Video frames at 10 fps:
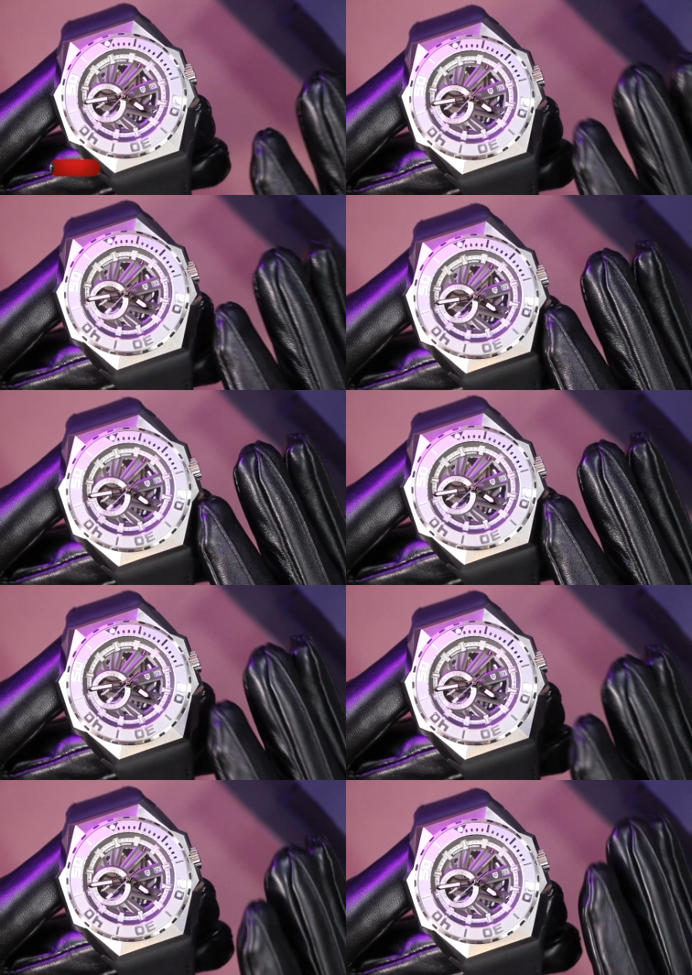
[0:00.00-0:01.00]
It is
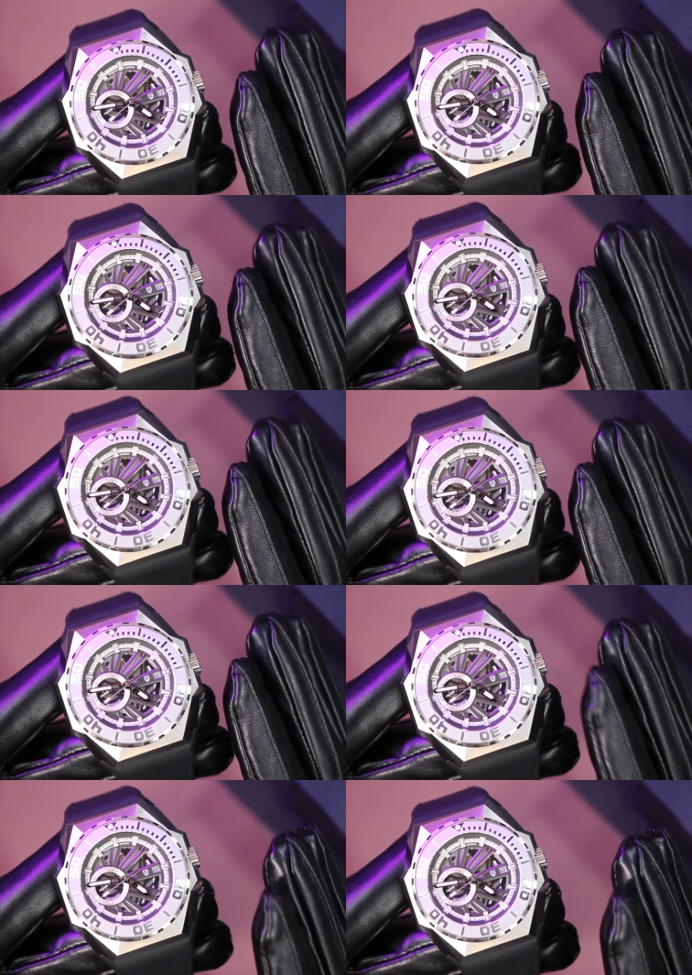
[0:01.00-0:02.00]
suitable for surface
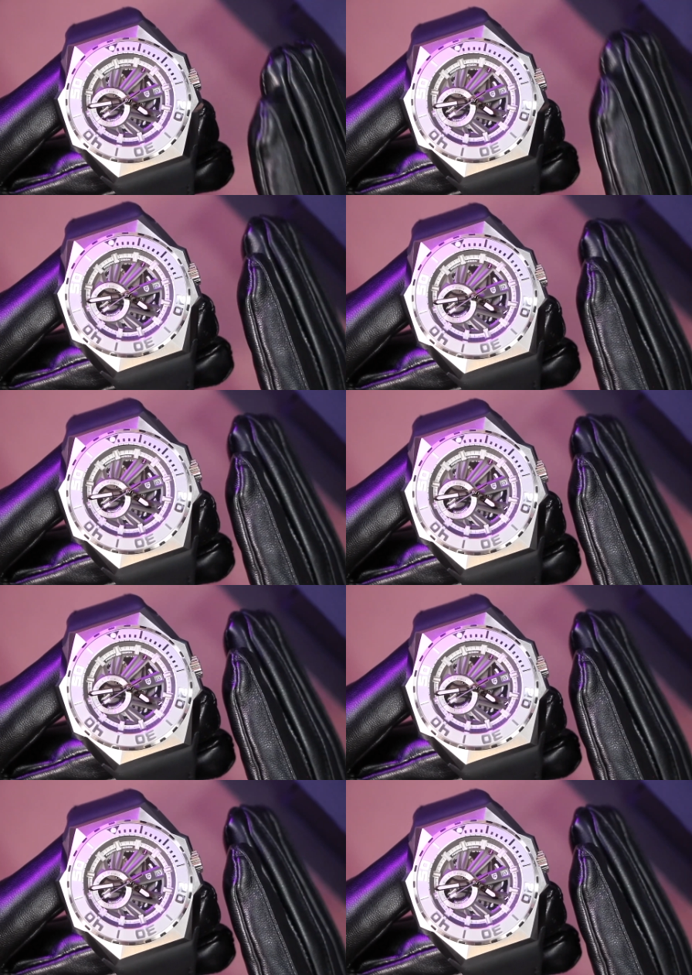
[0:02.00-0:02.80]
swimming and snorkeling,